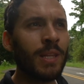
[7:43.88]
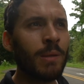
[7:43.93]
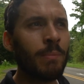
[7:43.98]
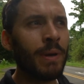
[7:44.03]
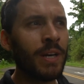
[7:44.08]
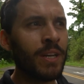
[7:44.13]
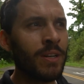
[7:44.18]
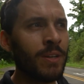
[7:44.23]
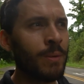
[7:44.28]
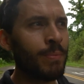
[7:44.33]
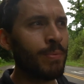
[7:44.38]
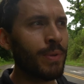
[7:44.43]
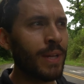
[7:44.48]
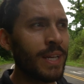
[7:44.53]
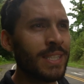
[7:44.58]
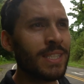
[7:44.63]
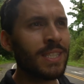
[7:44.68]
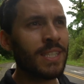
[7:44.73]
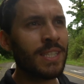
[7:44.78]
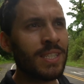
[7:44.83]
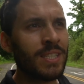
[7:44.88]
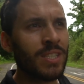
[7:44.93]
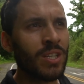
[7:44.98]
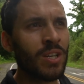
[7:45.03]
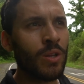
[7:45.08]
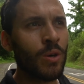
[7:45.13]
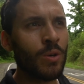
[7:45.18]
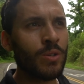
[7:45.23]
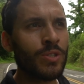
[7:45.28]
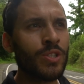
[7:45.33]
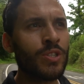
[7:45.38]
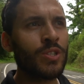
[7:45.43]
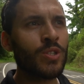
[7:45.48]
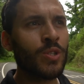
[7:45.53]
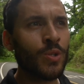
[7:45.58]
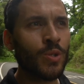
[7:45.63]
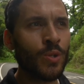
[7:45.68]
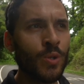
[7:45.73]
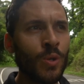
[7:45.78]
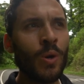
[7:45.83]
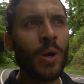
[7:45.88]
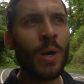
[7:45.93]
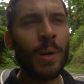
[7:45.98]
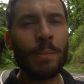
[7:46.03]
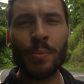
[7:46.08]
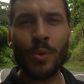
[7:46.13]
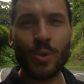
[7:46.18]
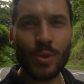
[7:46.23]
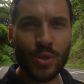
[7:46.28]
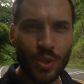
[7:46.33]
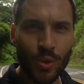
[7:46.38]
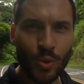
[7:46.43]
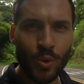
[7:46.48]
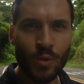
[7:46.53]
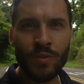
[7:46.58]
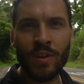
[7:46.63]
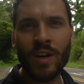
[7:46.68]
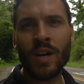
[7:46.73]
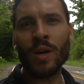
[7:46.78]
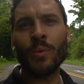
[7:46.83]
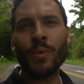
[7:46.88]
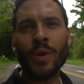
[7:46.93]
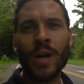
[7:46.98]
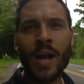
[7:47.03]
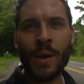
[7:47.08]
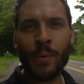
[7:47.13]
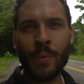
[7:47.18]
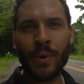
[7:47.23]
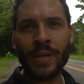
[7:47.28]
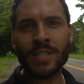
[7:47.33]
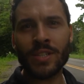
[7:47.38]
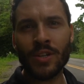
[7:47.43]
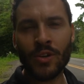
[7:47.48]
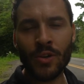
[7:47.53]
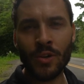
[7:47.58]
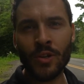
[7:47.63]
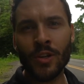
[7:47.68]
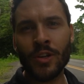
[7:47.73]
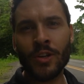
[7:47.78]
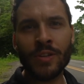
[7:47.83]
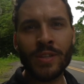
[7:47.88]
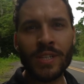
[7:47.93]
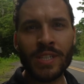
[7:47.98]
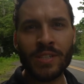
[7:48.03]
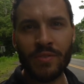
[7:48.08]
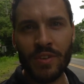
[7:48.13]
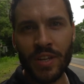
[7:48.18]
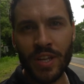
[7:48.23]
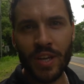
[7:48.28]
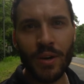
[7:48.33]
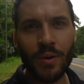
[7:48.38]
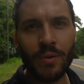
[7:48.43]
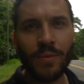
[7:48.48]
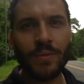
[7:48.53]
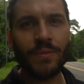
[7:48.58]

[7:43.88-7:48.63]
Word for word: The better place is closer to Punta Uva, where I went earlier in this video.